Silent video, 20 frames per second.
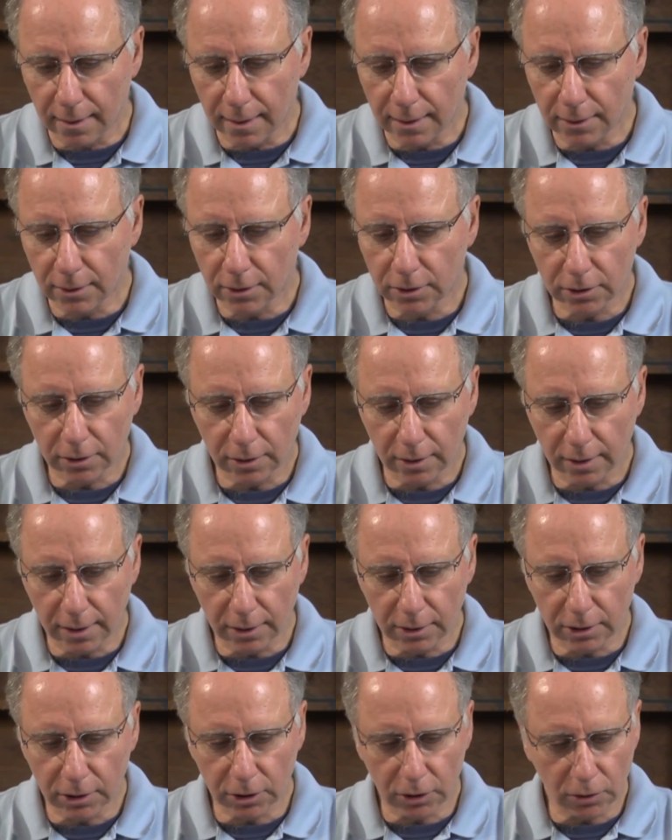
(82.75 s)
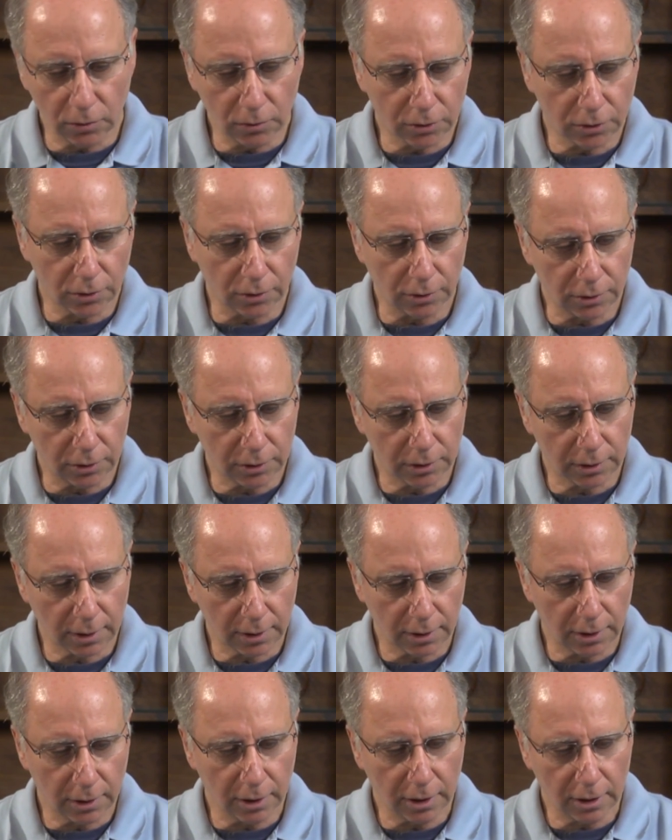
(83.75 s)
these
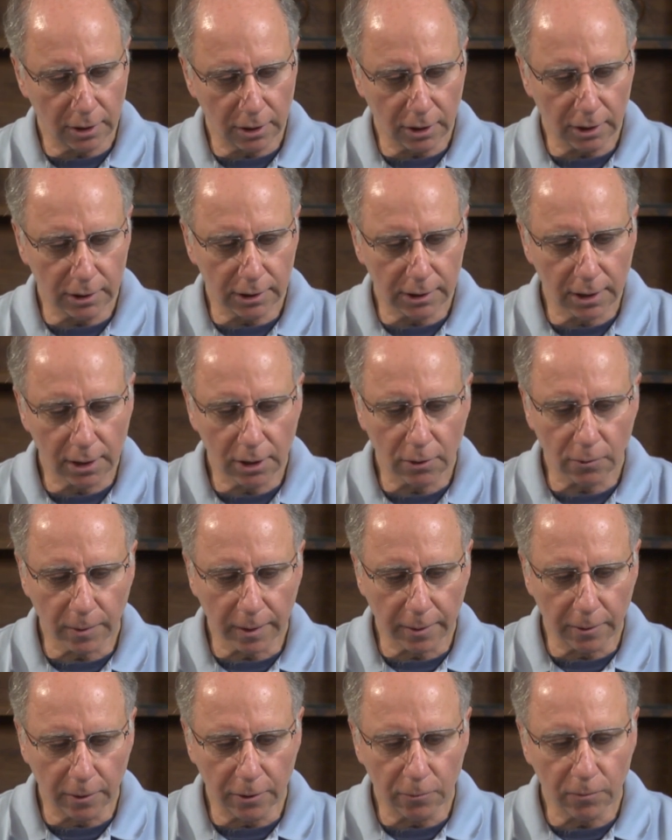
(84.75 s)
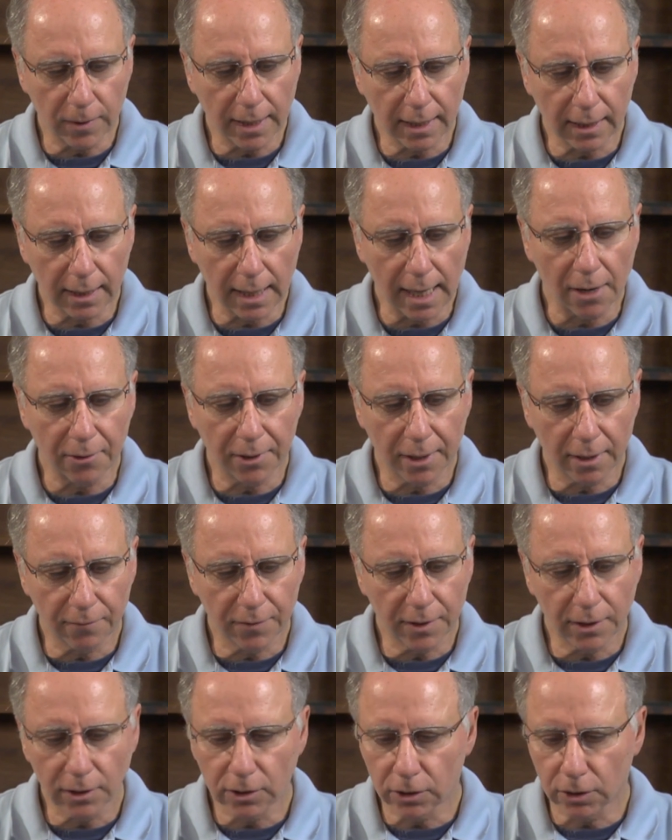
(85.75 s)
sutures, you could see the irregularity
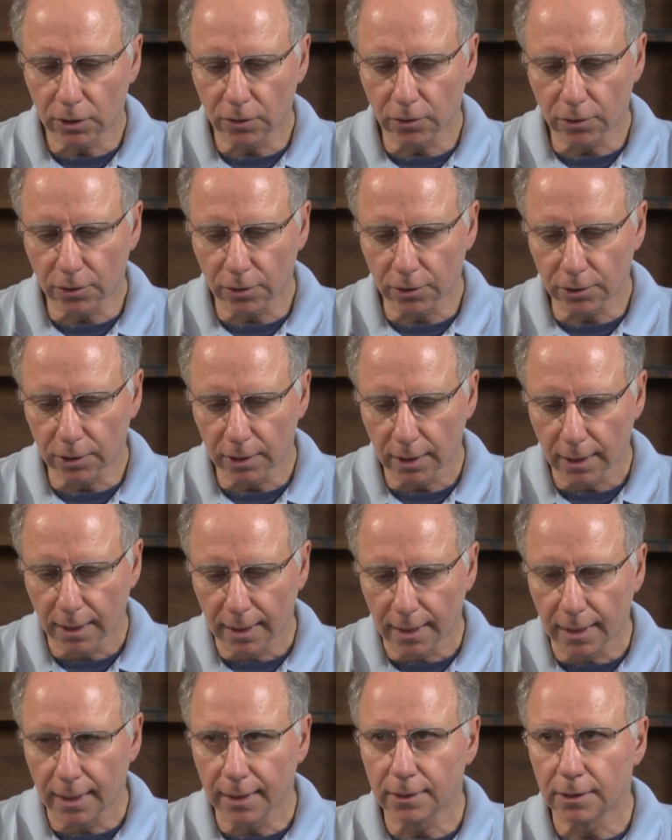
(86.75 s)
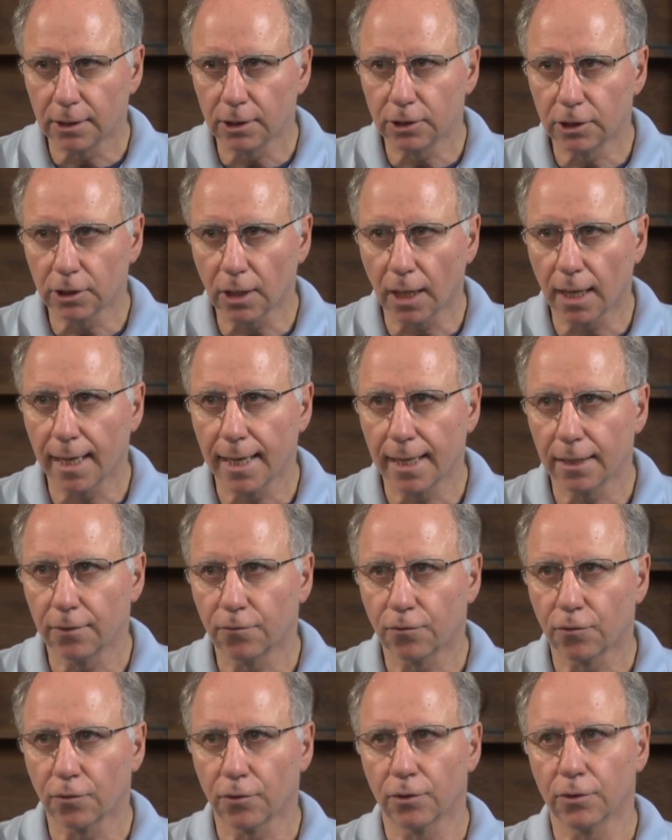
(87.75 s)
of these sutures, is
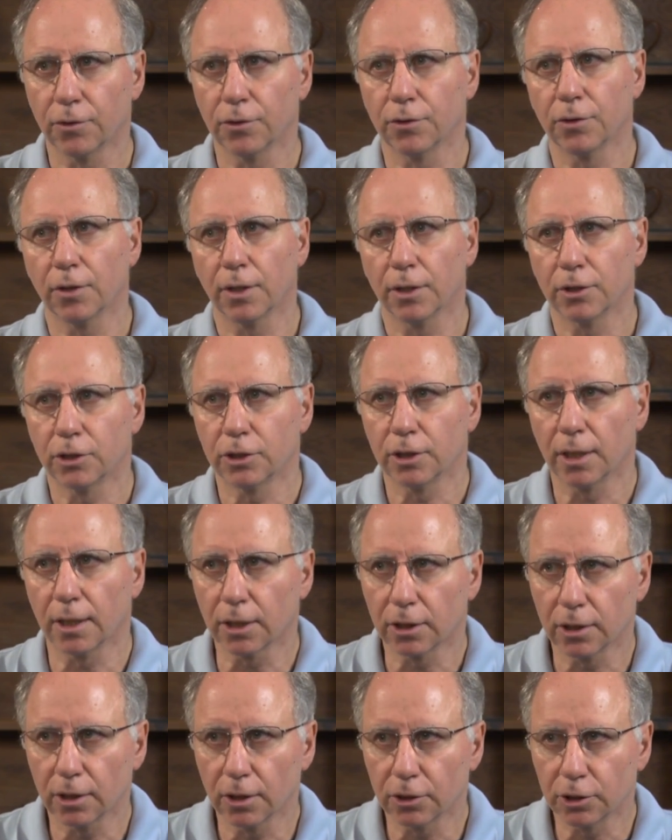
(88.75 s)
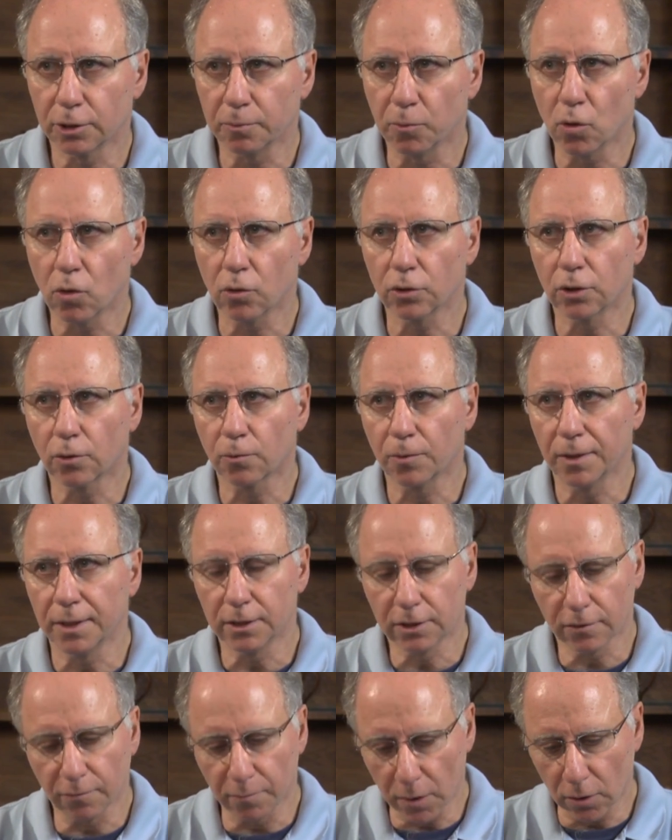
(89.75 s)
designed for small
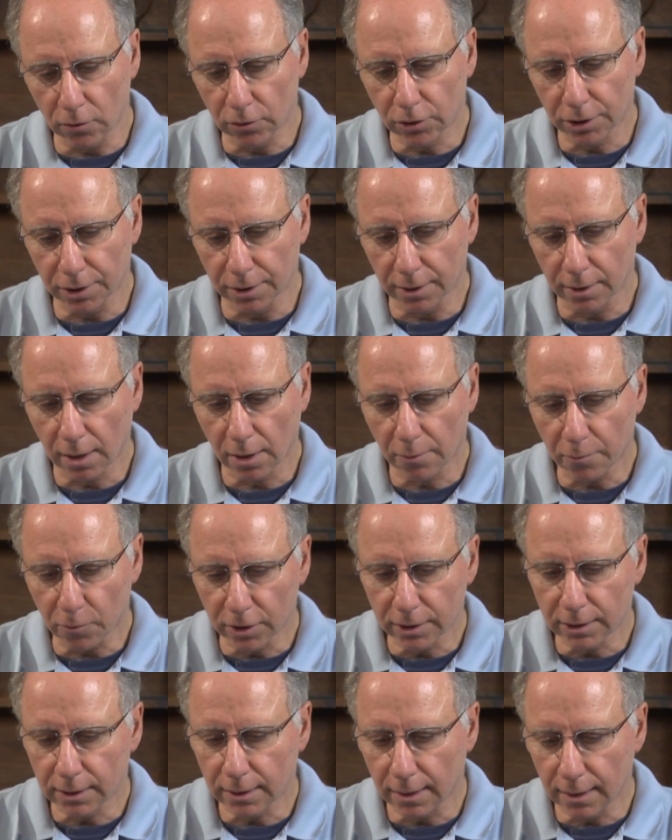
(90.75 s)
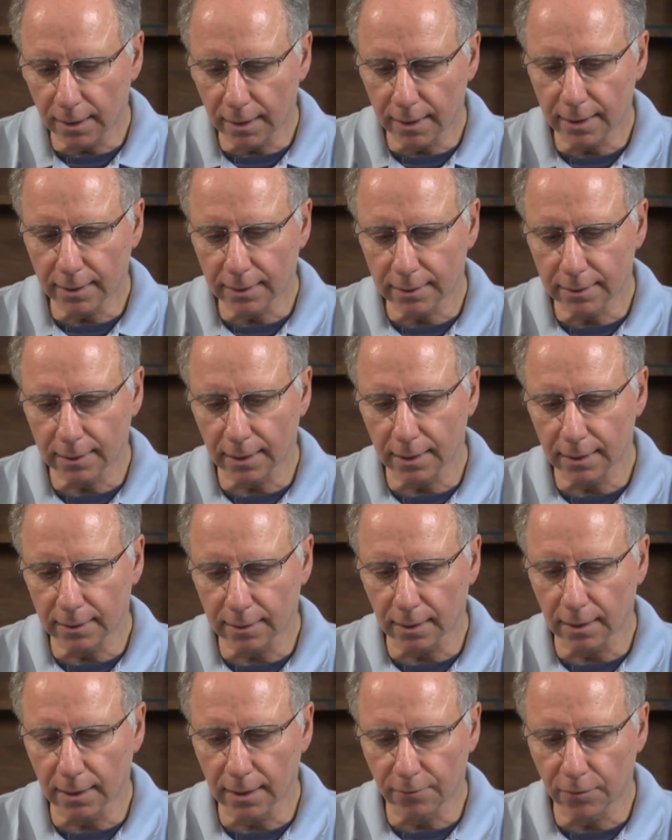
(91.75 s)
degrees of motion. In other words, this
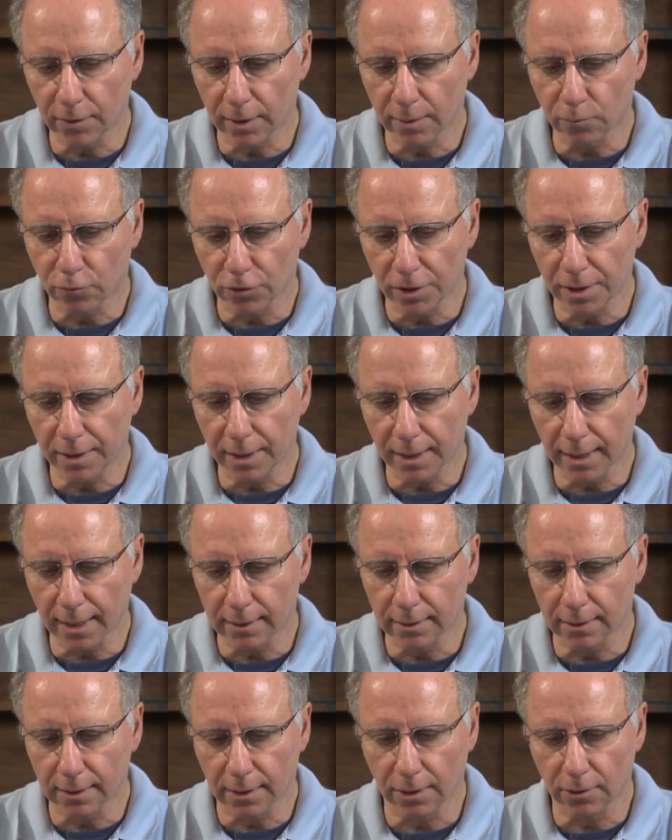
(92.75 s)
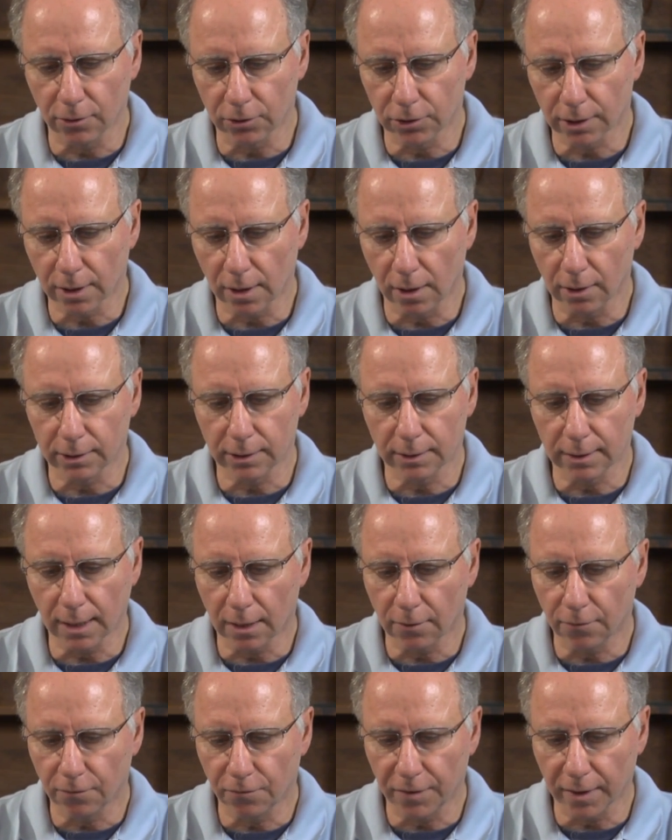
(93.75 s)
is a living, breathing entity, your skull. It's
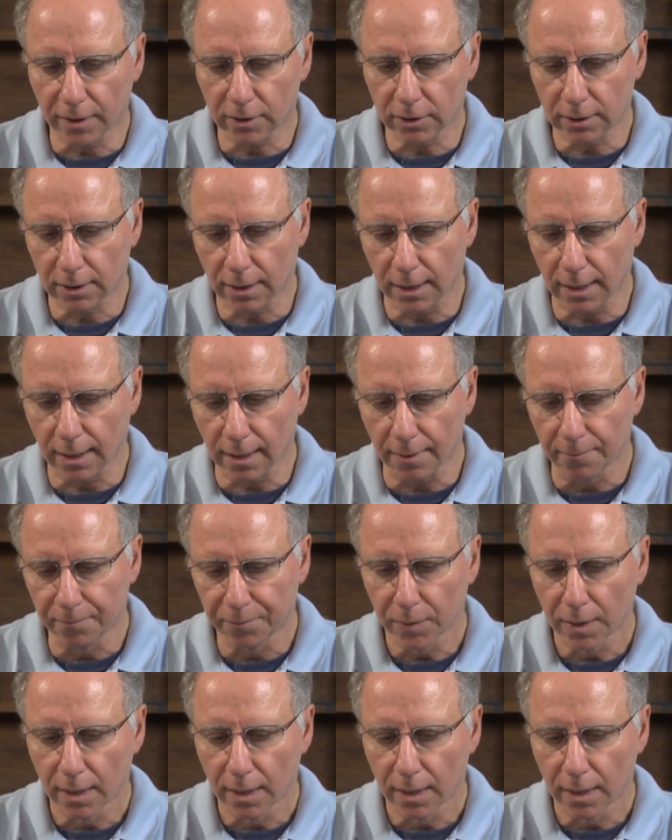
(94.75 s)
not a fixed thing